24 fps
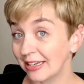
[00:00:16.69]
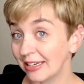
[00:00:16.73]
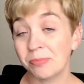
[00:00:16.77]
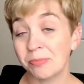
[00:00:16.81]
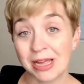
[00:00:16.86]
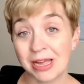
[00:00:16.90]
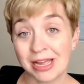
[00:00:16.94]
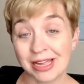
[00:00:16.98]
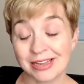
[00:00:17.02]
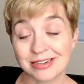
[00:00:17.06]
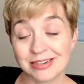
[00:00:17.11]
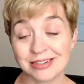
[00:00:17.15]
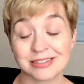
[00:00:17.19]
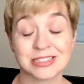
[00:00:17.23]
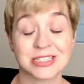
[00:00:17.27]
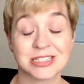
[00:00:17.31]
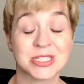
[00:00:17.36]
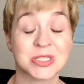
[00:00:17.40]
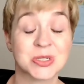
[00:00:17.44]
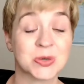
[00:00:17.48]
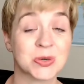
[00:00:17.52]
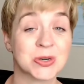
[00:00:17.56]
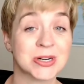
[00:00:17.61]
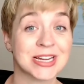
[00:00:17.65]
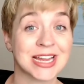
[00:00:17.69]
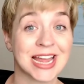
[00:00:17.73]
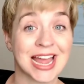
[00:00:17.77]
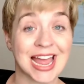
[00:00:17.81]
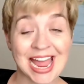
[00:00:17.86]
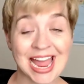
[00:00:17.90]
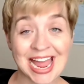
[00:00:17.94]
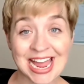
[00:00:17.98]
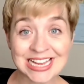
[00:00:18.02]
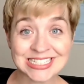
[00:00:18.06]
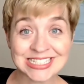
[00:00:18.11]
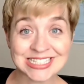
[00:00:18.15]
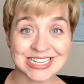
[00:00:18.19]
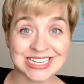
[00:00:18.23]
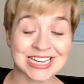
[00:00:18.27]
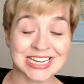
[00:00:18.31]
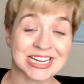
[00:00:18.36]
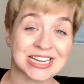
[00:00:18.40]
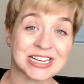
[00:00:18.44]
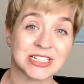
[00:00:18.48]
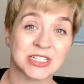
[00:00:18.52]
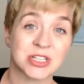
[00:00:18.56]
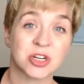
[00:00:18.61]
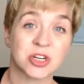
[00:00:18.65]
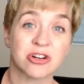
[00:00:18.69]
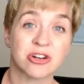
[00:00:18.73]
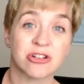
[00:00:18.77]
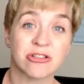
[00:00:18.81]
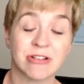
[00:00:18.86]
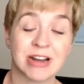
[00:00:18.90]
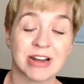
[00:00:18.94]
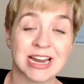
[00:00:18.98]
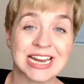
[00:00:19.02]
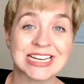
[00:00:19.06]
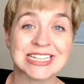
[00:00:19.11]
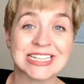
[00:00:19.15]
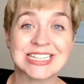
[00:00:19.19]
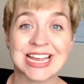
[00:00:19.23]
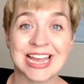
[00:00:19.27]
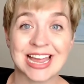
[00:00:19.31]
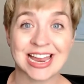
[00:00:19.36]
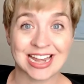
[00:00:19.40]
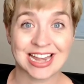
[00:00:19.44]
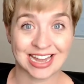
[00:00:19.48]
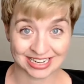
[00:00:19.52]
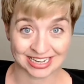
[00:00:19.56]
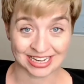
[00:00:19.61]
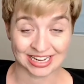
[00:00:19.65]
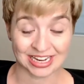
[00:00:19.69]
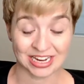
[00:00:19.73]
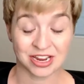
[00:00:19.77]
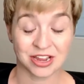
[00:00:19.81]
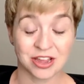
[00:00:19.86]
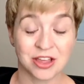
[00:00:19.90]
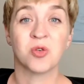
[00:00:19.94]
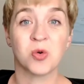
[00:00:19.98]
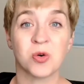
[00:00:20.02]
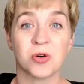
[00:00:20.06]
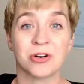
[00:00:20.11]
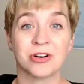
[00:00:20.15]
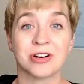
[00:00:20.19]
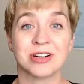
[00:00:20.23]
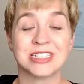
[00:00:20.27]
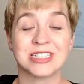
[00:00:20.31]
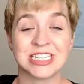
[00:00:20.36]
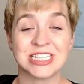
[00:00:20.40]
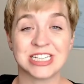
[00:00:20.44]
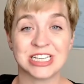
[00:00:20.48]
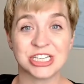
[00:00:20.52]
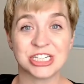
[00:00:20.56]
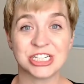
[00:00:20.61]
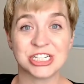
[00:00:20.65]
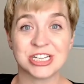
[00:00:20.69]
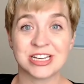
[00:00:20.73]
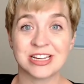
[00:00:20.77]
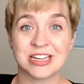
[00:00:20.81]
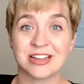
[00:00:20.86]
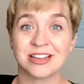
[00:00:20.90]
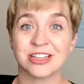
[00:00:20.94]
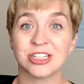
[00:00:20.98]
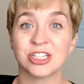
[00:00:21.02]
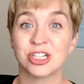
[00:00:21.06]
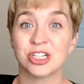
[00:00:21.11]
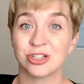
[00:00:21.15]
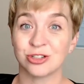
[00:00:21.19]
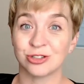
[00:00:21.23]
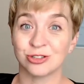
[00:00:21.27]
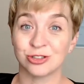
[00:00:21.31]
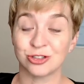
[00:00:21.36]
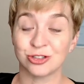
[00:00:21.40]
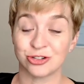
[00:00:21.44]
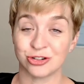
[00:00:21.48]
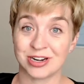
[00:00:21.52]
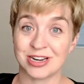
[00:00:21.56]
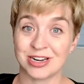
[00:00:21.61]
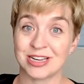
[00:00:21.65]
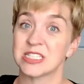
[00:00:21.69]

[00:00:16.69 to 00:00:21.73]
but story asking is a great technique for teaching children,